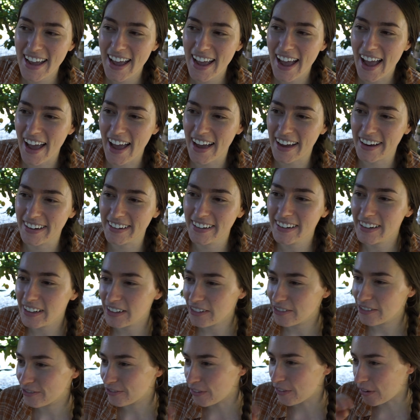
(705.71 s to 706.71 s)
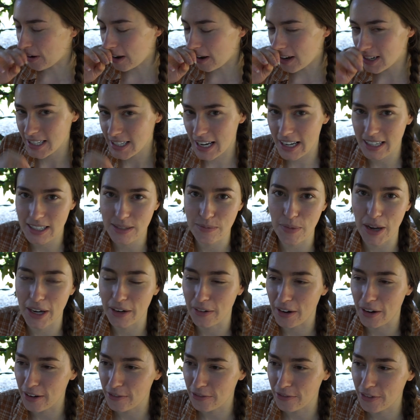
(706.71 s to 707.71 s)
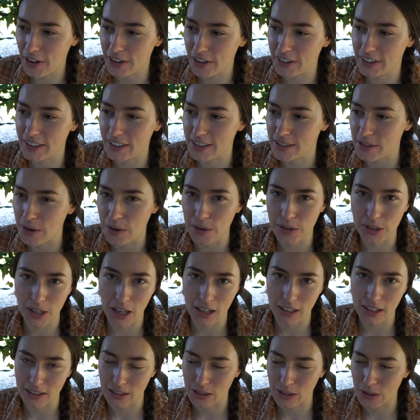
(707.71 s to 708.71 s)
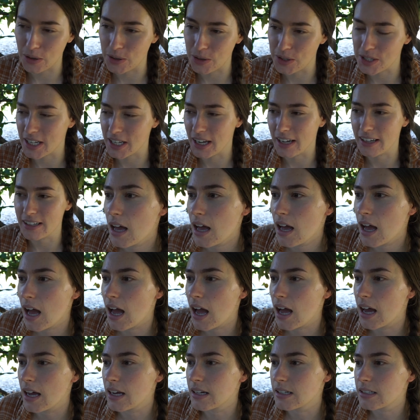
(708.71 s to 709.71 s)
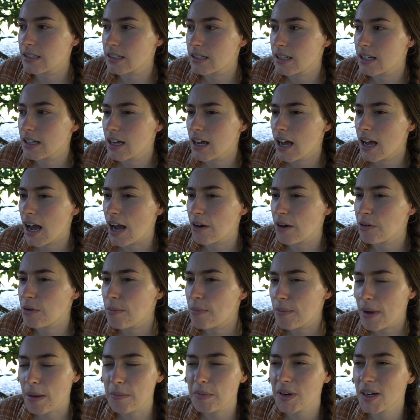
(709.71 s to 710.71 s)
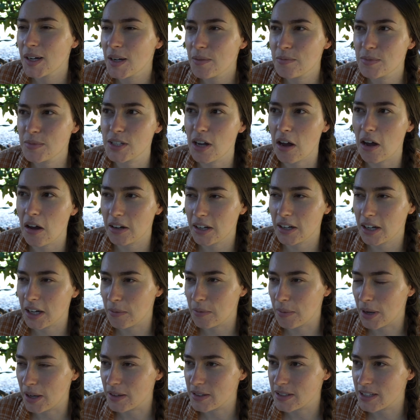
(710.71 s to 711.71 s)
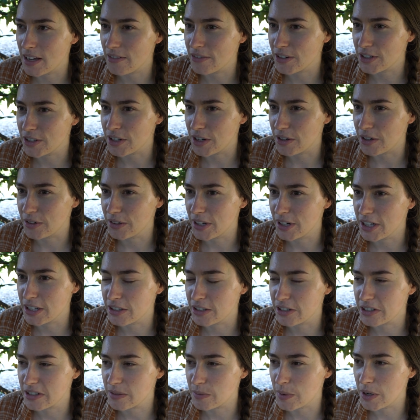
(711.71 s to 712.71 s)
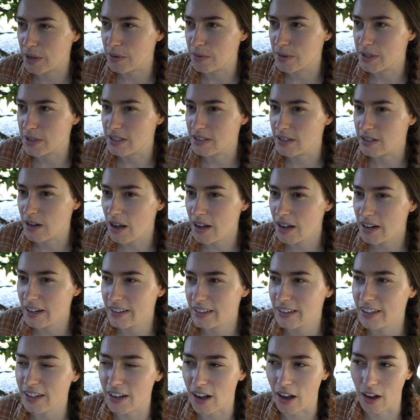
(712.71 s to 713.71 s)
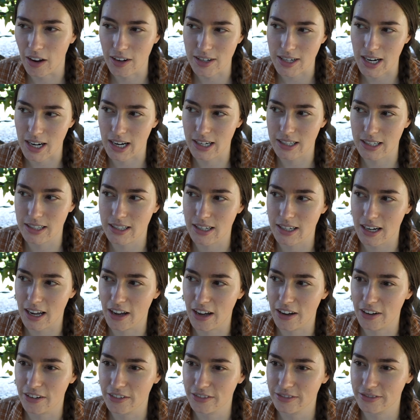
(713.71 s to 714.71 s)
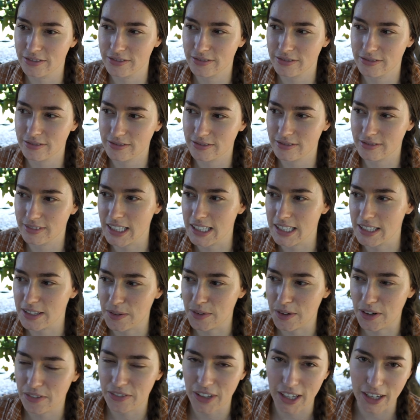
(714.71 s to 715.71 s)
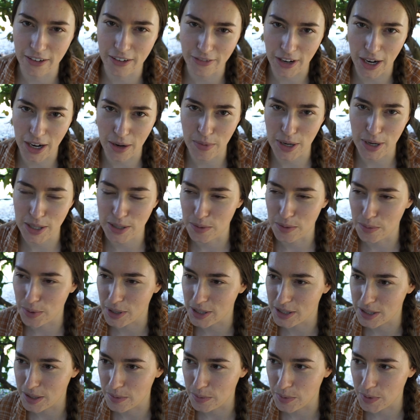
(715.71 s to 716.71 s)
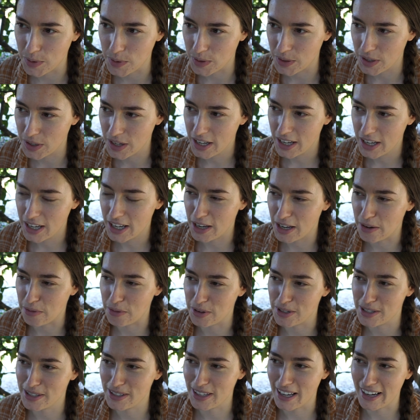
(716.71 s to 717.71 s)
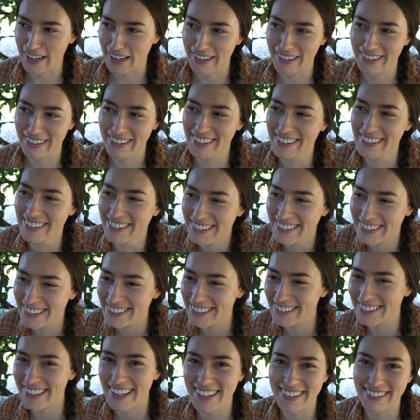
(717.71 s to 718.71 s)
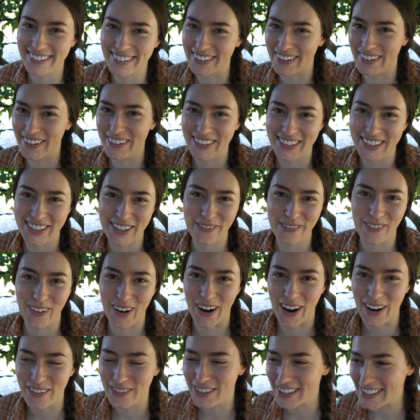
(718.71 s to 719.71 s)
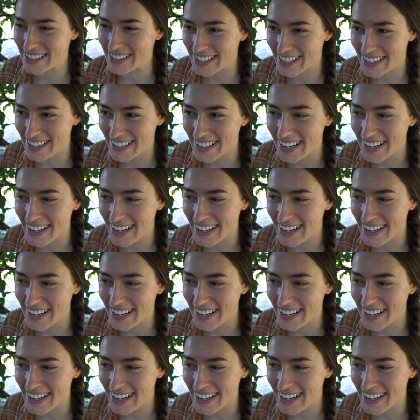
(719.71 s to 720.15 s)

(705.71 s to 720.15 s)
And for context, my grandfather is Oglala Lakota, and I remember him talking about 7 generations, but it was not in the context of this sort of like environmental principle. It was like this like Lakota prophecy.